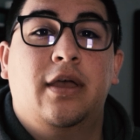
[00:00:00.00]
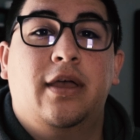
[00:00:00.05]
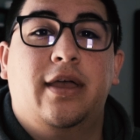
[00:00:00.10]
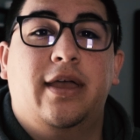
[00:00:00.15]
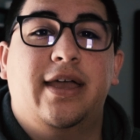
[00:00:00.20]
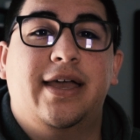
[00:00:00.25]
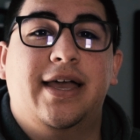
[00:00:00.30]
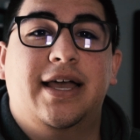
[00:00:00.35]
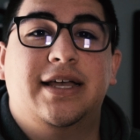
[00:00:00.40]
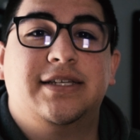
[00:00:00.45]

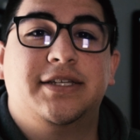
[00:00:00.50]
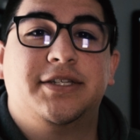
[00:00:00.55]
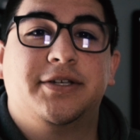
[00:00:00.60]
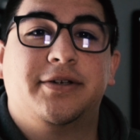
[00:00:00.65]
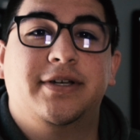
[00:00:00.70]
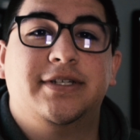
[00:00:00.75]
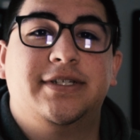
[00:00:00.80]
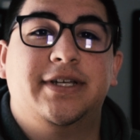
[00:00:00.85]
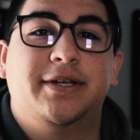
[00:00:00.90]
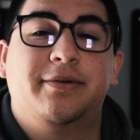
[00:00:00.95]
Hey guys, it's
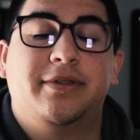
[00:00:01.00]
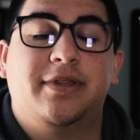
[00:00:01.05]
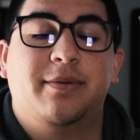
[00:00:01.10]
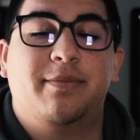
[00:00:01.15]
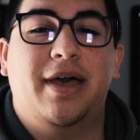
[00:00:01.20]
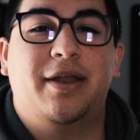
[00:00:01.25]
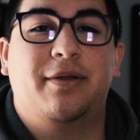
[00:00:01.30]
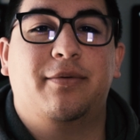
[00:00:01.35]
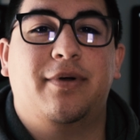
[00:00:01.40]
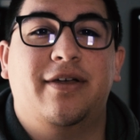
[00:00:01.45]
Chris here with the
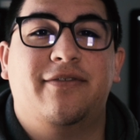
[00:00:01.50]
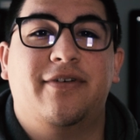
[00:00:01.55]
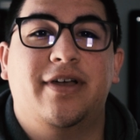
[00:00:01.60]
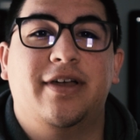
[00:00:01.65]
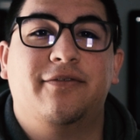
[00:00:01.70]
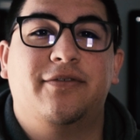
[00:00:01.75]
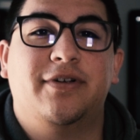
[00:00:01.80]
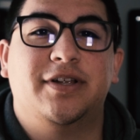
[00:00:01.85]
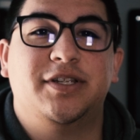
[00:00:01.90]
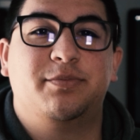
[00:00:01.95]
Bad Wi-Fi
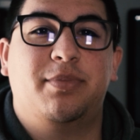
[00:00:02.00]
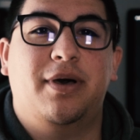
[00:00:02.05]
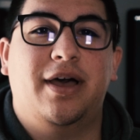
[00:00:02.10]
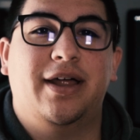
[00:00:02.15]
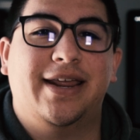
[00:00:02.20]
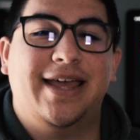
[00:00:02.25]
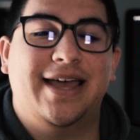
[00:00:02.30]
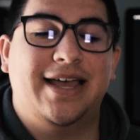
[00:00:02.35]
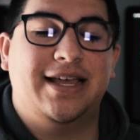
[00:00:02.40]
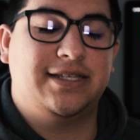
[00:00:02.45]
and Friends
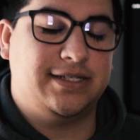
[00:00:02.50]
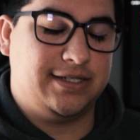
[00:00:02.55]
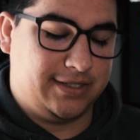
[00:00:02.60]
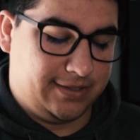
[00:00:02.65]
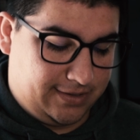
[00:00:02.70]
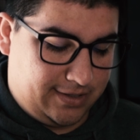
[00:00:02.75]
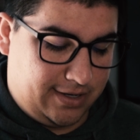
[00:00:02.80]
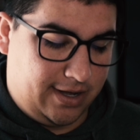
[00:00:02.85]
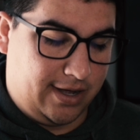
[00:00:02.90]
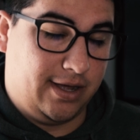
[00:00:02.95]
podcast.
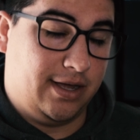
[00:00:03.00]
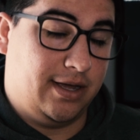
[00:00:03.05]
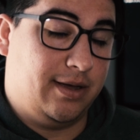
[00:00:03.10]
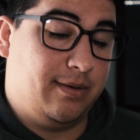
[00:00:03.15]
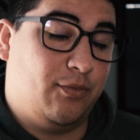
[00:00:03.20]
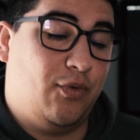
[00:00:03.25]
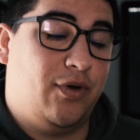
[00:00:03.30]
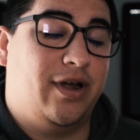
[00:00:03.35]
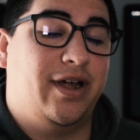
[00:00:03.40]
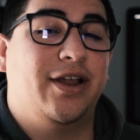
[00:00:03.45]

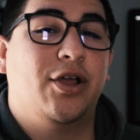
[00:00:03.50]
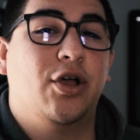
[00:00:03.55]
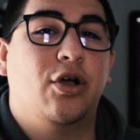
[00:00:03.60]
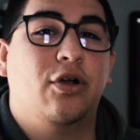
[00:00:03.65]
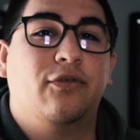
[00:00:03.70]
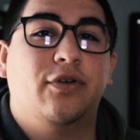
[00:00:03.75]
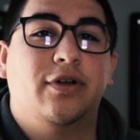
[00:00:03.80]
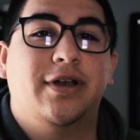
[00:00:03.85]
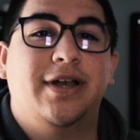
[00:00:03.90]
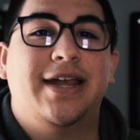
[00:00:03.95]
Wanted to go
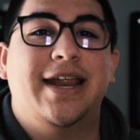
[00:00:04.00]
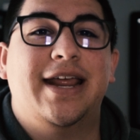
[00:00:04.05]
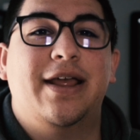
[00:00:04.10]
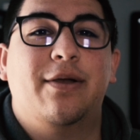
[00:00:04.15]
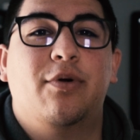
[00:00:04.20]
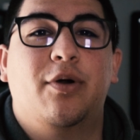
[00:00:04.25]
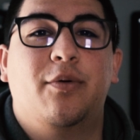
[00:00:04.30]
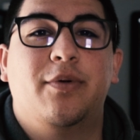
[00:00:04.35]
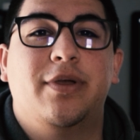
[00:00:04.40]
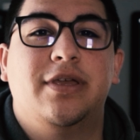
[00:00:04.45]
over today
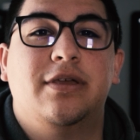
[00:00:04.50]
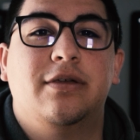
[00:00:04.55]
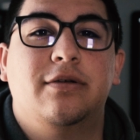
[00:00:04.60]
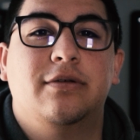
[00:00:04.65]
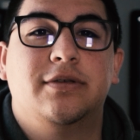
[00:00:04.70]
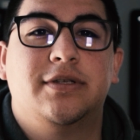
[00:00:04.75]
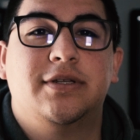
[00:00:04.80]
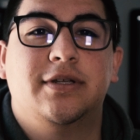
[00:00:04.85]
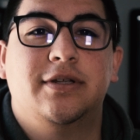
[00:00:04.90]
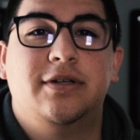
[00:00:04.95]
what we
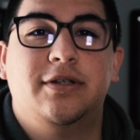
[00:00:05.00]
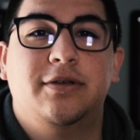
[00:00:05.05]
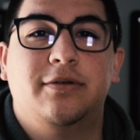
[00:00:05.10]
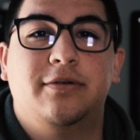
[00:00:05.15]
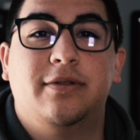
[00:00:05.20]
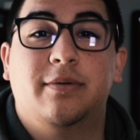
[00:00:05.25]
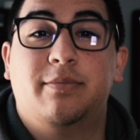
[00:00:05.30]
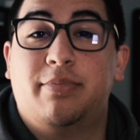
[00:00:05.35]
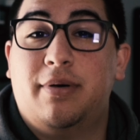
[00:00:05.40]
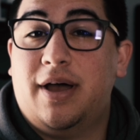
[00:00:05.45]
use to
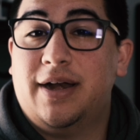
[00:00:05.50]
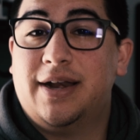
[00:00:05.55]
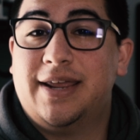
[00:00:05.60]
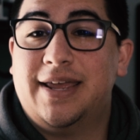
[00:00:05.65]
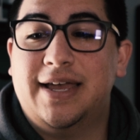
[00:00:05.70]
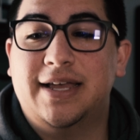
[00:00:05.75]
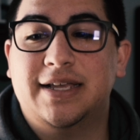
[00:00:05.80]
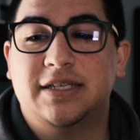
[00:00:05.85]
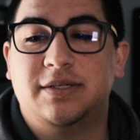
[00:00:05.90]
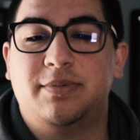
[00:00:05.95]
do the
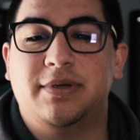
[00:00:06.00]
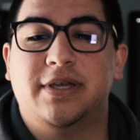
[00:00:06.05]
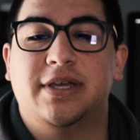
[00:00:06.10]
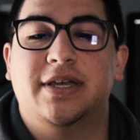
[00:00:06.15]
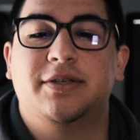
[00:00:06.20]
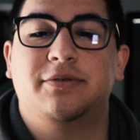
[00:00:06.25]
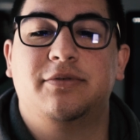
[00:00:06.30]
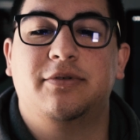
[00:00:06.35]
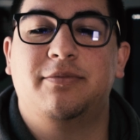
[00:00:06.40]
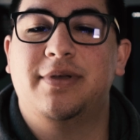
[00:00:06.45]
podcast
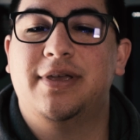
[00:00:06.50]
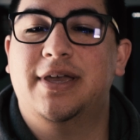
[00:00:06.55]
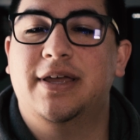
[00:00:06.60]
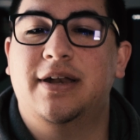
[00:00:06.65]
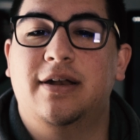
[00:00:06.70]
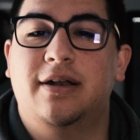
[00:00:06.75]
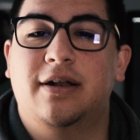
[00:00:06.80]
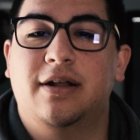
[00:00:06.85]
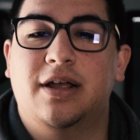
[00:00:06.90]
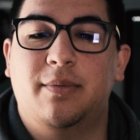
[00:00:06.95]
because we've been
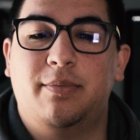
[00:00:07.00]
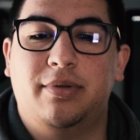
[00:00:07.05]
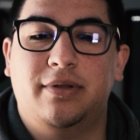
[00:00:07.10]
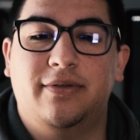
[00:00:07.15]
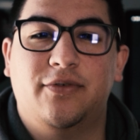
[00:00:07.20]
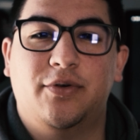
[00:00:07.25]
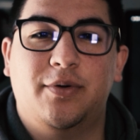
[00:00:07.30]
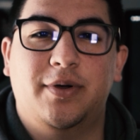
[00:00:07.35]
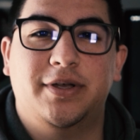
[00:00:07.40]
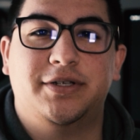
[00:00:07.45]
getting a couple
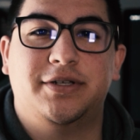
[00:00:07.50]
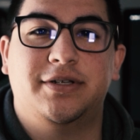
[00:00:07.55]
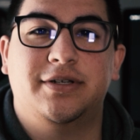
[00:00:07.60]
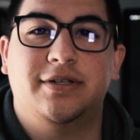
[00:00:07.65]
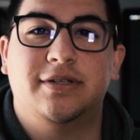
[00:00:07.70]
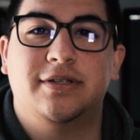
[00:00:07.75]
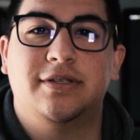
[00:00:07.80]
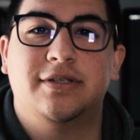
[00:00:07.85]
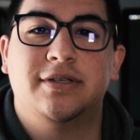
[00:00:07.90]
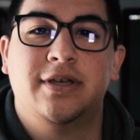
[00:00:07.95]
of
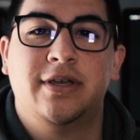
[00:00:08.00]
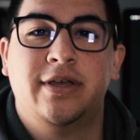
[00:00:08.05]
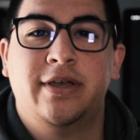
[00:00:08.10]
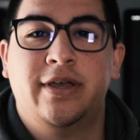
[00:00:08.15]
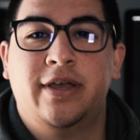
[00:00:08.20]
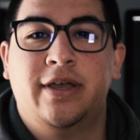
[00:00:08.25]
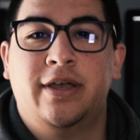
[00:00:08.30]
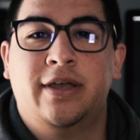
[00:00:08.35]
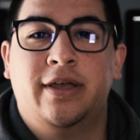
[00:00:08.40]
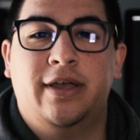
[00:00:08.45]
questions,
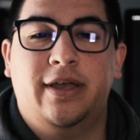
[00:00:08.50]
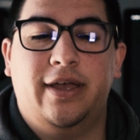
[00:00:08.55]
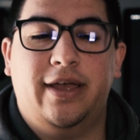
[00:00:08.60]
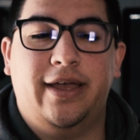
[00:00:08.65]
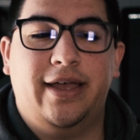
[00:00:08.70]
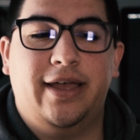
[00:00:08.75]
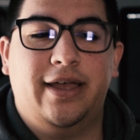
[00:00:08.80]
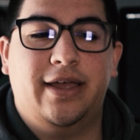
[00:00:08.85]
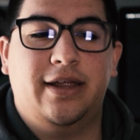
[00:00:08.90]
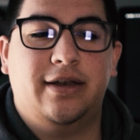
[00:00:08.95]

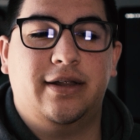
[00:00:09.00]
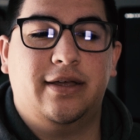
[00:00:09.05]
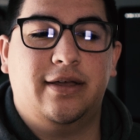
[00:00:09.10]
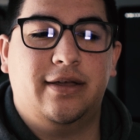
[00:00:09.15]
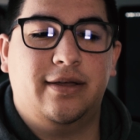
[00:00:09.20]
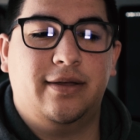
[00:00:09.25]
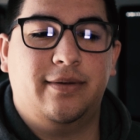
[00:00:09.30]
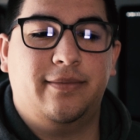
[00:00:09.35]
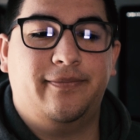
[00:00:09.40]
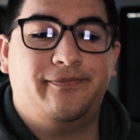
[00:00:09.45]
and
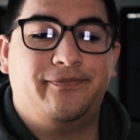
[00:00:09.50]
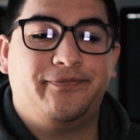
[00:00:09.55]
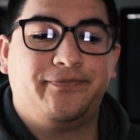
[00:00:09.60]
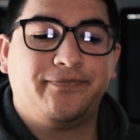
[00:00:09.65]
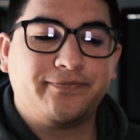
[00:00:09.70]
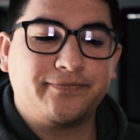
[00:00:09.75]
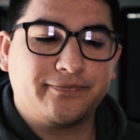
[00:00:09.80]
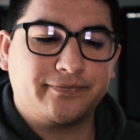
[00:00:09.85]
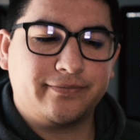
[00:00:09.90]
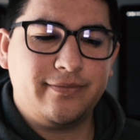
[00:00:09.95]

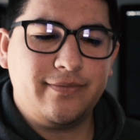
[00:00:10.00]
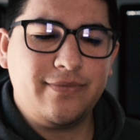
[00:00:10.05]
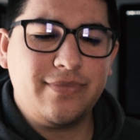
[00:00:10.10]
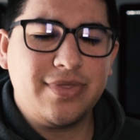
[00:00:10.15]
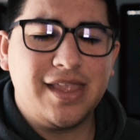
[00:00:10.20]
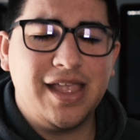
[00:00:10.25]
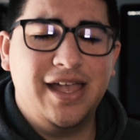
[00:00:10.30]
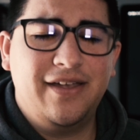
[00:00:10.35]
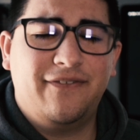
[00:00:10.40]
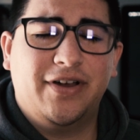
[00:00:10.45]

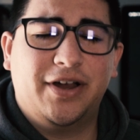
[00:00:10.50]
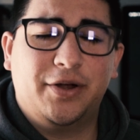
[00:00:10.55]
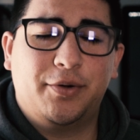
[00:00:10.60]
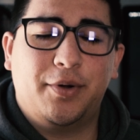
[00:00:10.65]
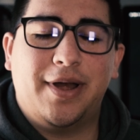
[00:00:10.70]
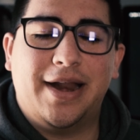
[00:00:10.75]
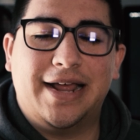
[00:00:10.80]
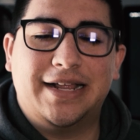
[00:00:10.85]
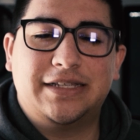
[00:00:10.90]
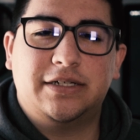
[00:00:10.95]
I figured
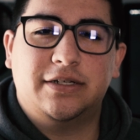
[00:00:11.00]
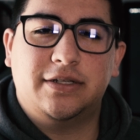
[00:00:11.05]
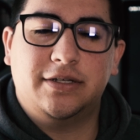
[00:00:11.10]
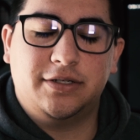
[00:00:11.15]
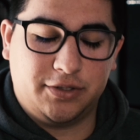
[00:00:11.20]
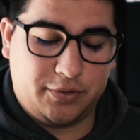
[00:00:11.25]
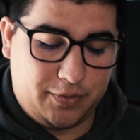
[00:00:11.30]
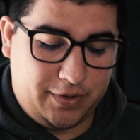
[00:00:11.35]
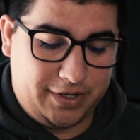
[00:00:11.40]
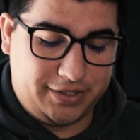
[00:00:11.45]
we'd answer
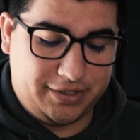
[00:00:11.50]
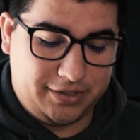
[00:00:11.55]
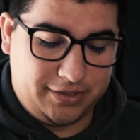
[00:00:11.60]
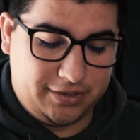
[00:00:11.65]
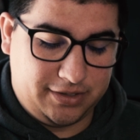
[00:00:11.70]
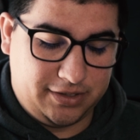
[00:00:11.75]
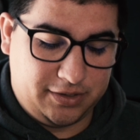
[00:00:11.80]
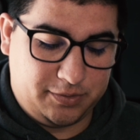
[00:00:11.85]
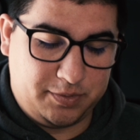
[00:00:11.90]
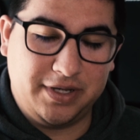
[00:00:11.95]
those
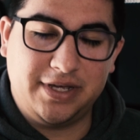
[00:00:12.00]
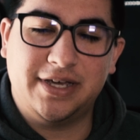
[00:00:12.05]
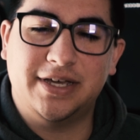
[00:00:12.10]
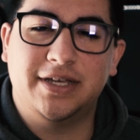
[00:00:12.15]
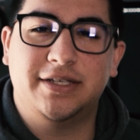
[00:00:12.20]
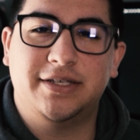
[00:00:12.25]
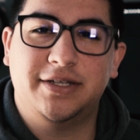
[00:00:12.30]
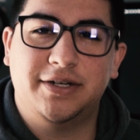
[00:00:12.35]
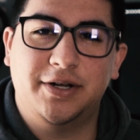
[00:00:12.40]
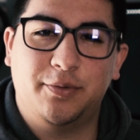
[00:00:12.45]
questions just
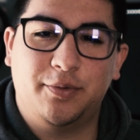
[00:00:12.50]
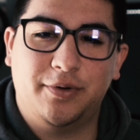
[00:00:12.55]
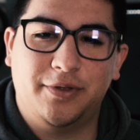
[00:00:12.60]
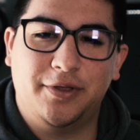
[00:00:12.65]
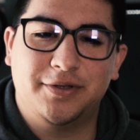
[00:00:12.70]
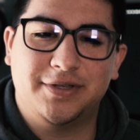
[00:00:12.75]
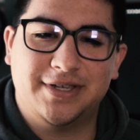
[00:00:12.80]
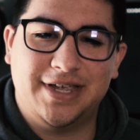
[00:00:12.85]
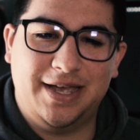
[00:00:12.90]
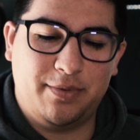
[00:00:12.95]
because, you know, we're
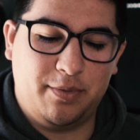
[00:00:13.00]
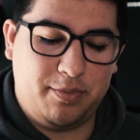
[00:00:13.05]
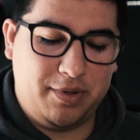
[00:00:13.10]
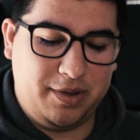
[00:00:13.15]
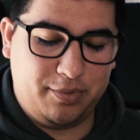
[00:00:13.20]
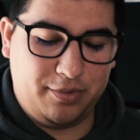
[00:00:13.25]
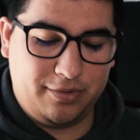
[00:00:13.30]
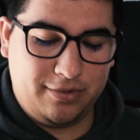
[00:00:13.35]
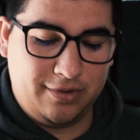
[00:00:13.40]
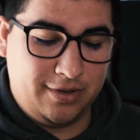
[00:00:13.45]
those type of
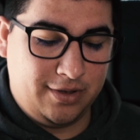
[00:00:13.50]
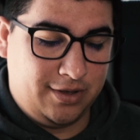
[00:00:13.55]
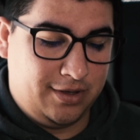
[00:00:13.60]
people.